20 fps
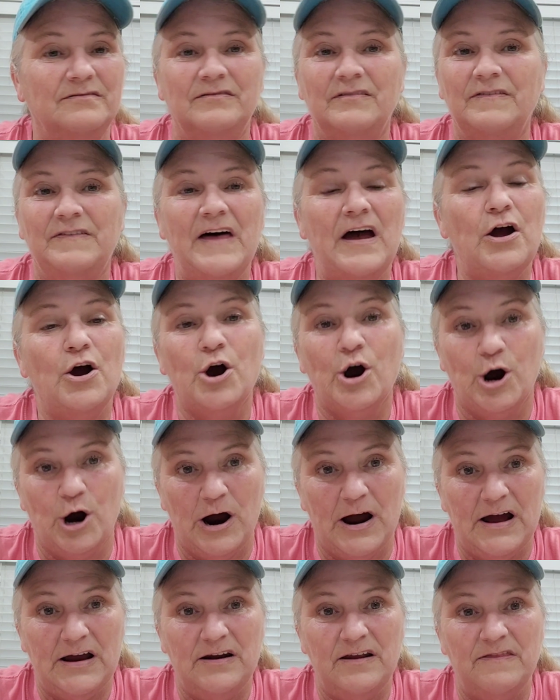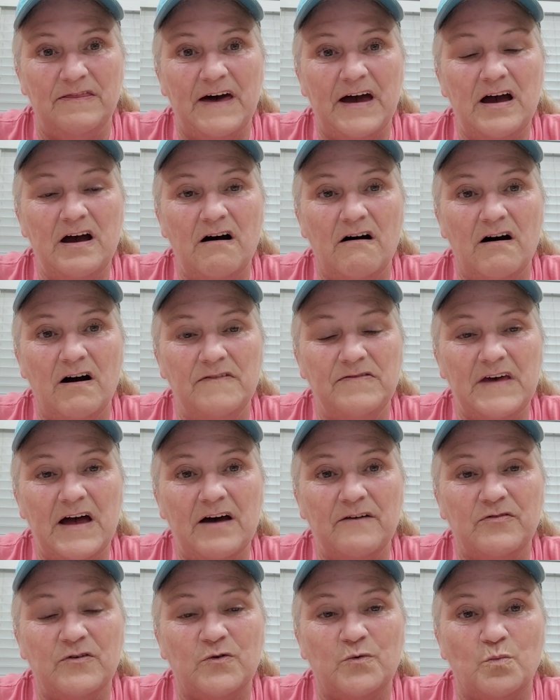they are great. They they
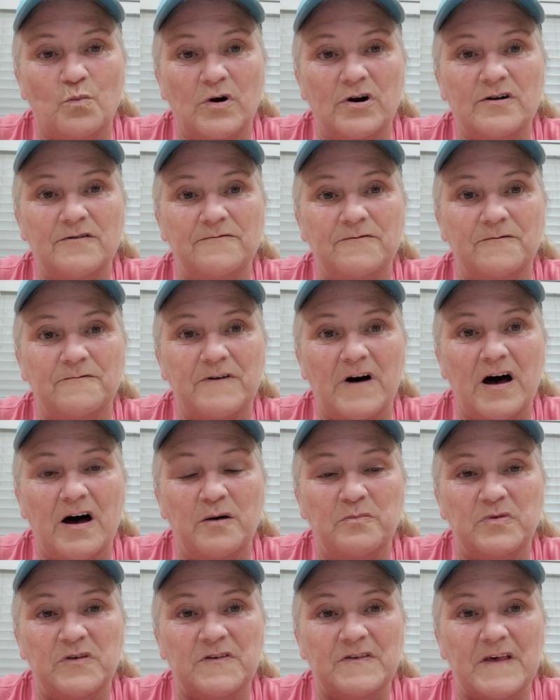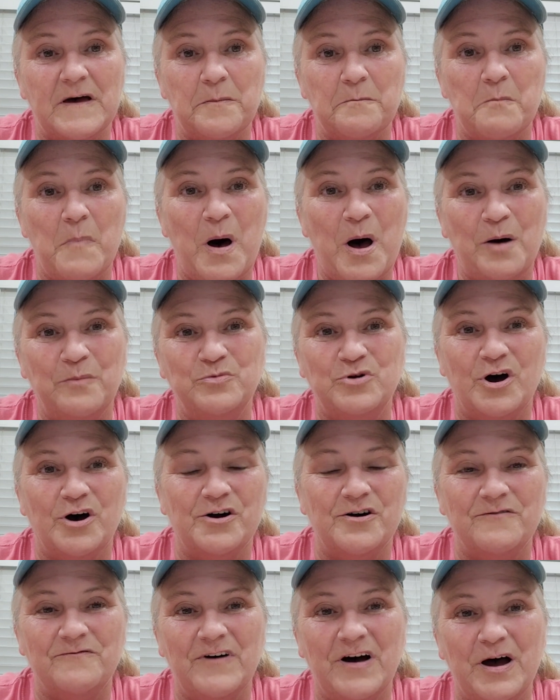have this wonderful vibe, this like mom
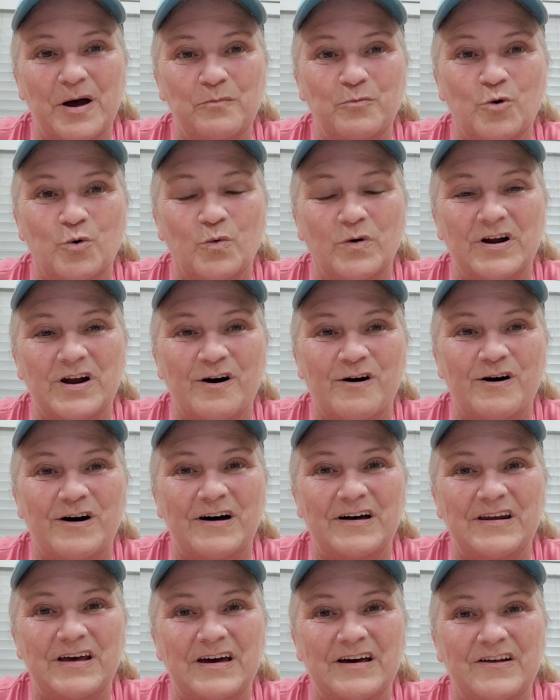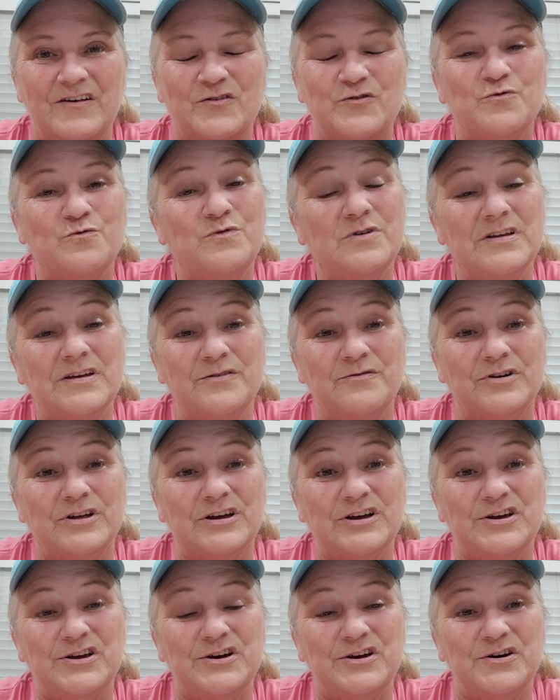daughter vibe going on, and it's really really
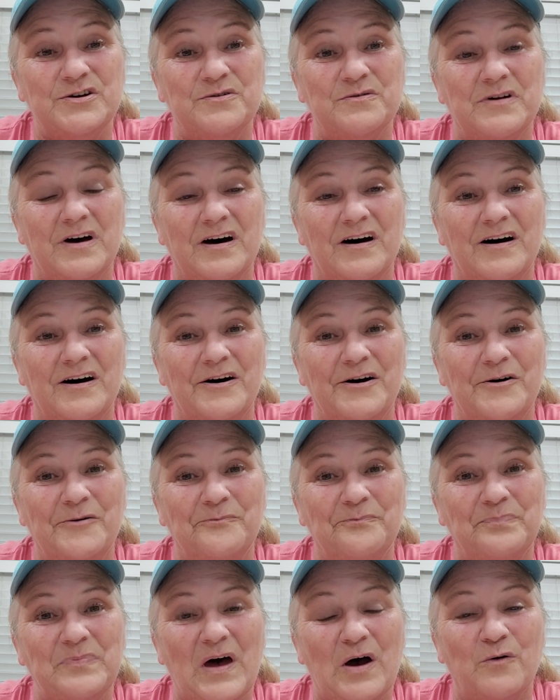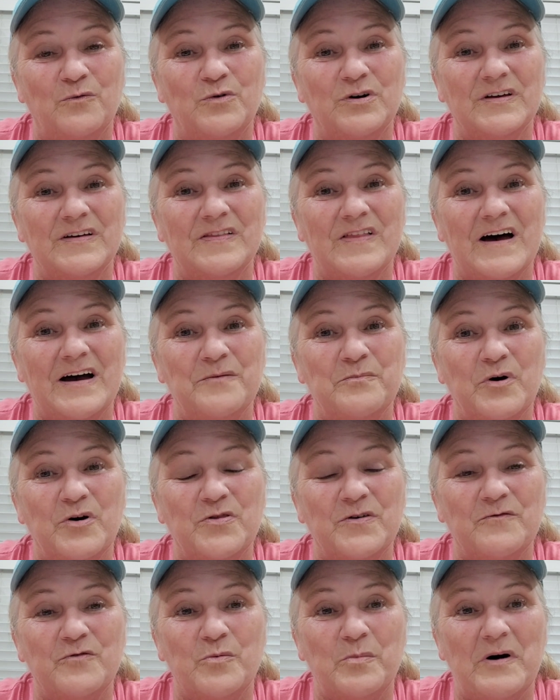cute. Um, I really like both
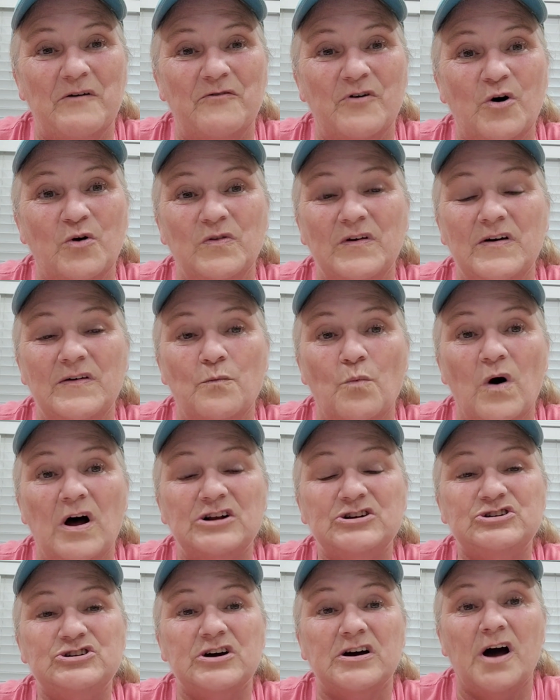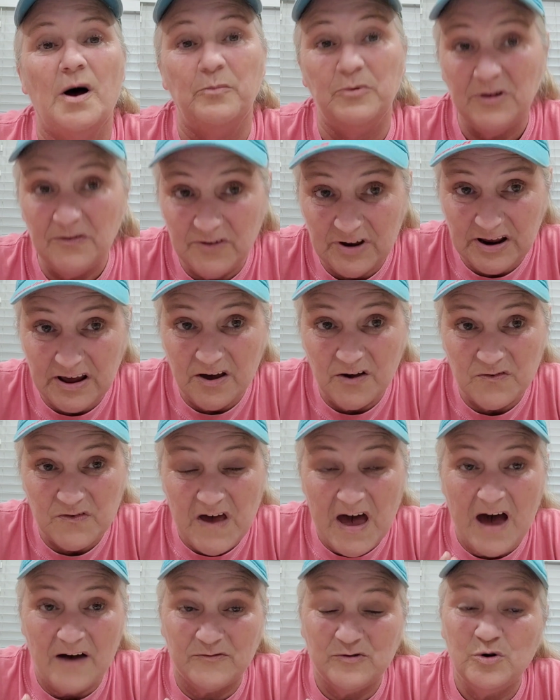of them. I've only watched a couple of videos. I
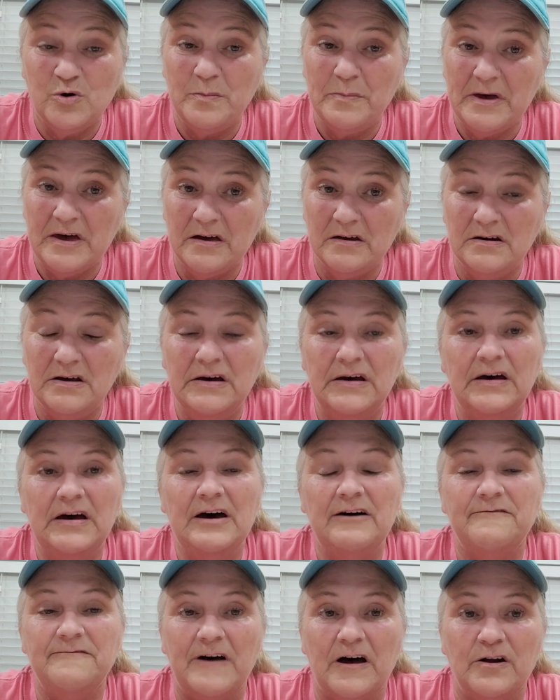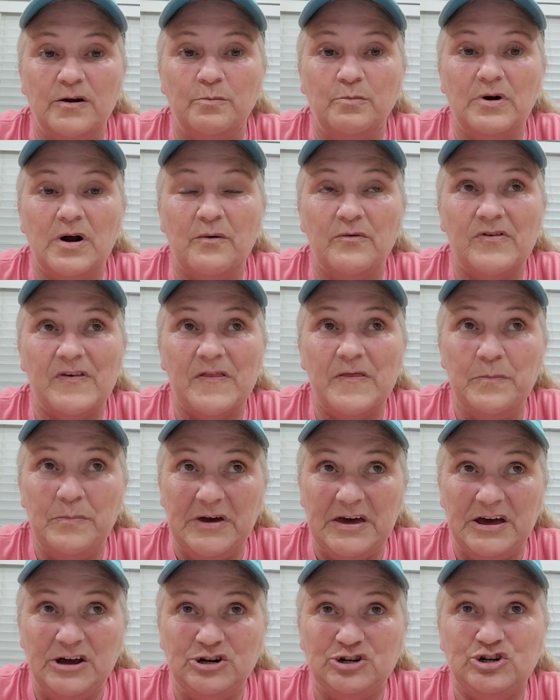have to admit, found them when I was at the
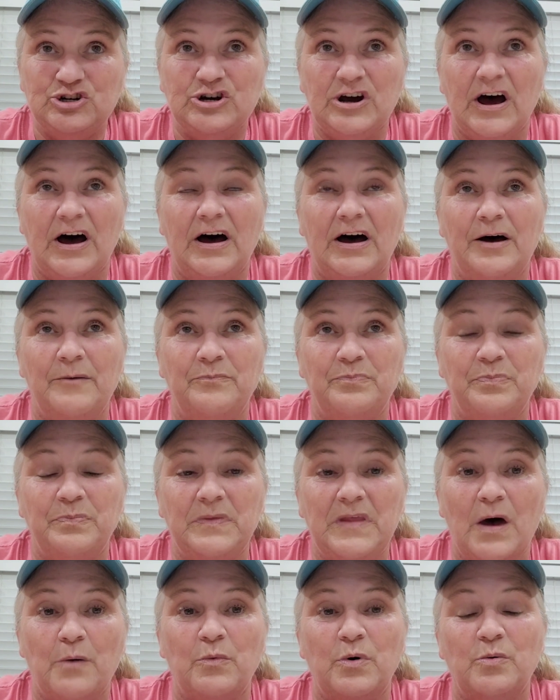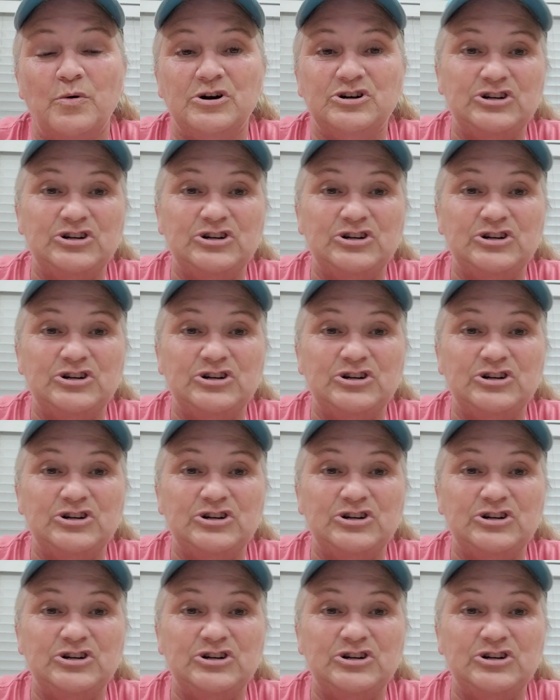beach, um, and we were